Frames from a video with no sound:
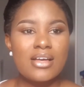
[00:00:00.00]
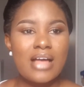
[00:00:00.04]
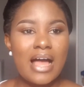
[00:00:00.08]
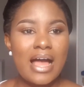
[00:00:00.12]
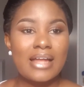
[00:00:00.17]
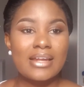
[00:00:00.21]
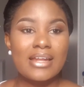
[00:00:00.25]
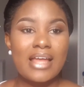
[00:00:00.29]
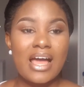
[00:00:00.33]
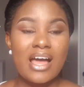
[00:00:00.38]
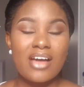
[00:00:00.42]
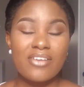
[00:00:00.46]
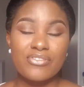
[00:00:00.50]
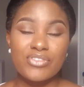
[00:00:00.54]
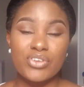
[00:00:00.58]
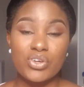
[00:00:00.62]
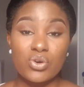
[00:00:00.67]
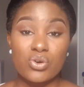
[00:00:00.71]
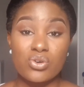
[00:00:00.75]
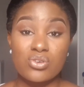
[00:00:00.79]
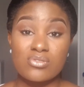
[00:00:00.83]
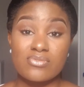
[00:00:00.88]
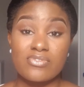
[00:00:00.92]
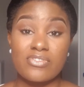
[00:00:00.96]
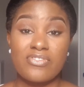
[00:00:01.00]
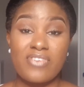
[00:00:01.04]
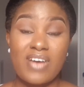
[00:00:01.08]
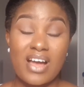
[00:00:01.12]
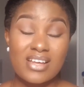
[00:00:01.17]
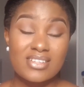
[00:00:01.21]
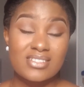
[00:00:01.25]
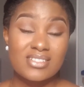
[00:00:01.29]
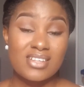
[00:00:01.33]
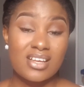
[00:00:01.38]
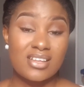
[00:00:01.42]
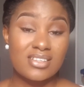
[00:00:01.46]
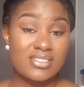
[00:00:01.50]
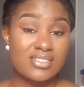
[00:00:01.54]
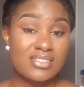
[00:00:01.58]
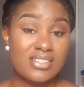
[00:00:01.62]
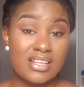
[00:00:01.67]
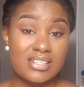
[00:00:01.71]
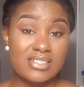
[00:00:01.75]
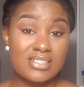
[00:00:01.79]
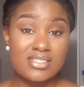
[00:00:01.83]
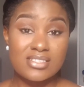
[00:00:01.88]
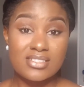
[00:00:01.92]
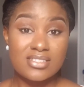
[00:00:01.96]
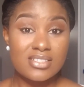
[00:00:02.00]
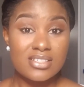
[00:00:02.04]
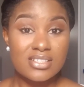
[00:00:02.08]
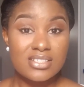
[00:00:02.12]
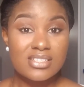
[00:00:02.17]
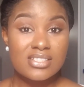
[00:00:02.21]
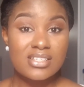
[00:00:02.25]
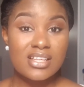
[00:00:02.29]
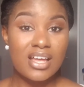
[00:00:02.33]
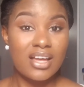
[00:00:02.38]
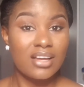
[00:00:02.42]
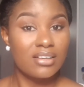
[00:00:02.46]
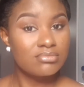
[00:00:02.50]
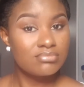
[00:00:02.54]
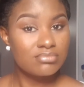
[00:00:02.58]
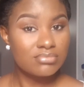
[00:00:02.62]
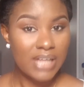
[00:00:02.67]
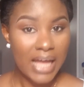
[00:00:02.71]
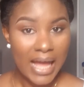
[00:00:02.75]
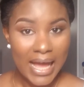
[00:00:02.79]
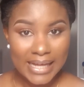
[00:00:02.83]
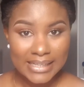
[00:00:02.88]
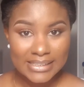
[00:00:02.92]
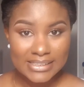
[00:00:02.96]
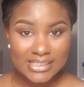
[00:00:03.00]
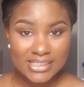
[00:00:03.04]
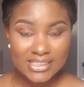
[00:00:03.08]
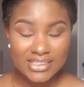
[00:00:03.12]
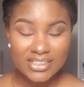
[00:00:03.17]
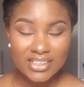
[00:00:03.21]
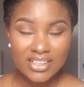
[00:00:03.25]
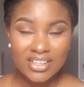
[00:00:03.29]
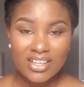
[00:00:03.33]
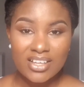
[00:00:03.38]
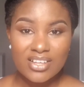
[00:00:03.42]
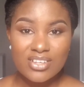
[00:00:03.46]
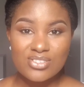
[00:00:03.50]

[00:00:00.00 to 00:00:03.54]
And have your facts and statistics handy.